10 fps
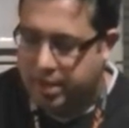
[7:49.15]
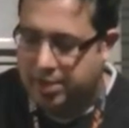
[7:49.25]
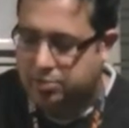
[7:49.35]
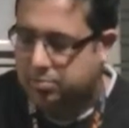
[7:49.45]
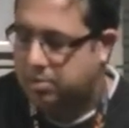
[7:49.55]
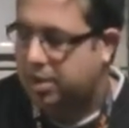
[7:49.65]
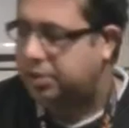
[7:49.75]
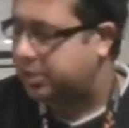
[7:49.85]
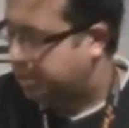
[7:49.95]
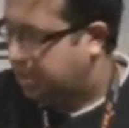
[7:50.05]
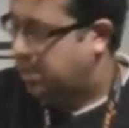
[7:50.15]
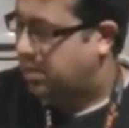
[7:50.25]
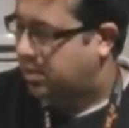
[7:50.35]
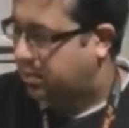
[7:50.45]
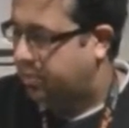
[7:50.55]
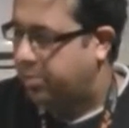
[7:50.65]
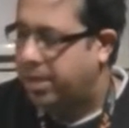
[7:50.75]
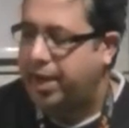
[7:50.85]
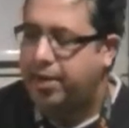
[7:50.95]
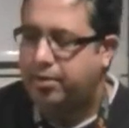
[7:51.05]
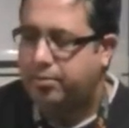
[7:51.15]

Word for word: an actual brush all the paint,